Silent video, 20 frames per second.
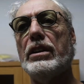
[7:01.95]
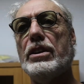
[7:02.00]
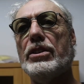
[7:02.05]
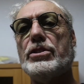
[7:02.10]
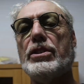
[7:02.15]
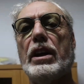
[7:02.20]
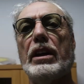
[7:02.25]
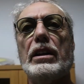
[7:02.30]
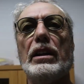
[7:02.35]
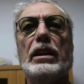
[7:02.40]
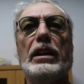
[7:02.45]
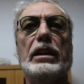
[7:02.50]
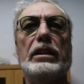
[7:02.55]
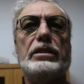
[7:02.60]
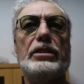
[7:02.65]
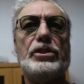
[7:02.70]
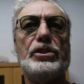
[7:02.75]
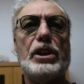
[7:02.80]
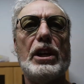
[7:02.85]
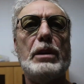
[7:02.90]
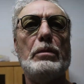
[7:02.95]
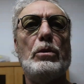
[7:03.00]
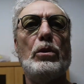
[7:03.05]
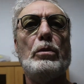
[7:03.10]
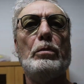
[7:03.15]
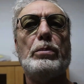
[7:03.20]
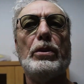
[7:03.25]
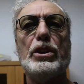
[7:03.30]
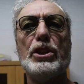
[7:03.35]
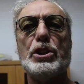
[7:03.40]
It's kind of like the same
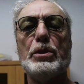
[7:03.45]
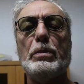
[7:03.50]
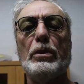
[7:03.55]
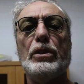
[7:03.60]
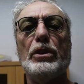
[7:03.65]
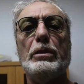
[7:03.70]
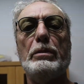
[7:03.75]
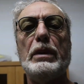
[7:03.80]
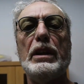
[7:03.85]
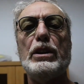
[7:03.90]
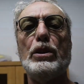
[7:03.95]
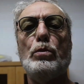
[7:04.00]
old principle that made the